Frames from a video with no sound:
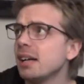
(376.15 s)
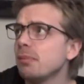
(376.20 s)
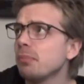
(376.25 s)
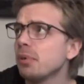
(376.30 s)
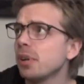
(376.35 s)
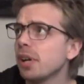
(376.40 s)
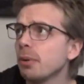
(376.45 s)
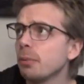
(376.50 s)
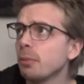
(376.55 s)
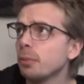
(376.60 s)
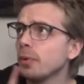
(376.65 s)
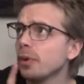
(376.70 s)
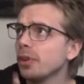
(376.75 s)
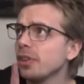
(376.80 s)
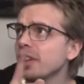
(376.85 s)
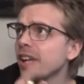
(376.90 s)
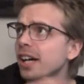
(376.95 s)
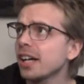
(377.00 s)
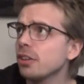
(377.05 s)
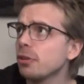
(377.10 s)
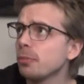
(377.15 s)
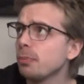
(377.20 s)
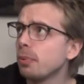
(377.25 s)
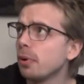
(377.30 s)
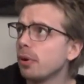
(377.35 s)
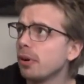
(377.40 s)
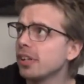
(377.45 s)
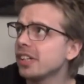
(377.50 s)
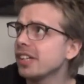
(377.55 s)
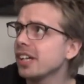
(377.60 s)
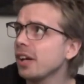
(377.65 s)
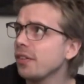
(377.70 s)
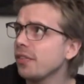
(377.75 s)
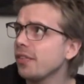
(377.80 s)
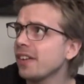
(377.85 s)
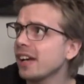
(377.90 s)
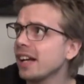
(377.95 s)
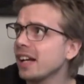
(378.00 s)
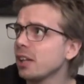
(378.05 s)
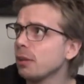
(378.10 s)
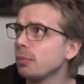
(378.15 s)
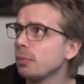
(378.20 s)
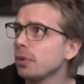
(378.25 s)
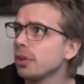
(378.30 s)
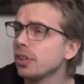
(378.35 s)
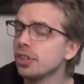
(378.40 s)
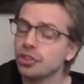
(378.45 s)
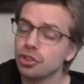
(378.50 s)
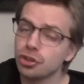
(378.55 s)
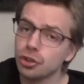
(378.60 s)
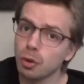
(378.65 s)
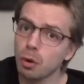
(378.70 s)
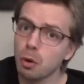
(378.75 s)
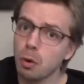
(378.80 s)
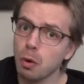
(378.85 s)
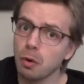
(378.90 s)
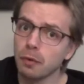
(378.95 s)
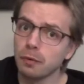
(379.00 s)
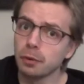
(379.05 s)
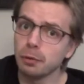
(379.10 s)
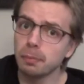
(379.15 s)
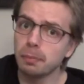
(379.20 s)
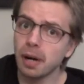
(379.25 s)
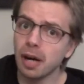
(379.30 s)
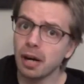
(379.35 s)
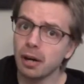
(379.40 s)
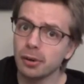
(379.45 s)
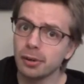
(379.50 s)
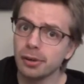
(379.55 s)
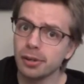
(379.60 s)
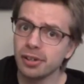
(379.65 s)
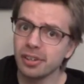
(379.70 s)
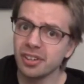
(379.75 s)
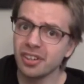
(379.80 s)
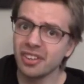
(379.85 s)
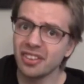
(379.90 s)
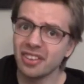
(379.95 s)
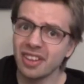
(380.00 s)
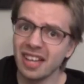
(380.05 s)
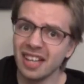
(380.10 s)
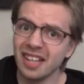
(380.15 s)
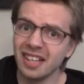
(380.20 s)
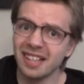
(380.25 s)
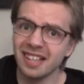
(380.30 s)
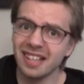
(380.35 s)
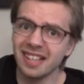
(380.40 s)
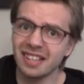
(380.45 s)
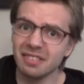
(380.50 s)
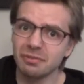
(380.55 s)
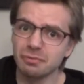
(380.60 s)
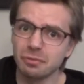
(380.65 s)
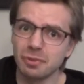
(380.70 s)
But I would like to point out that Hellboy is so overpowered that it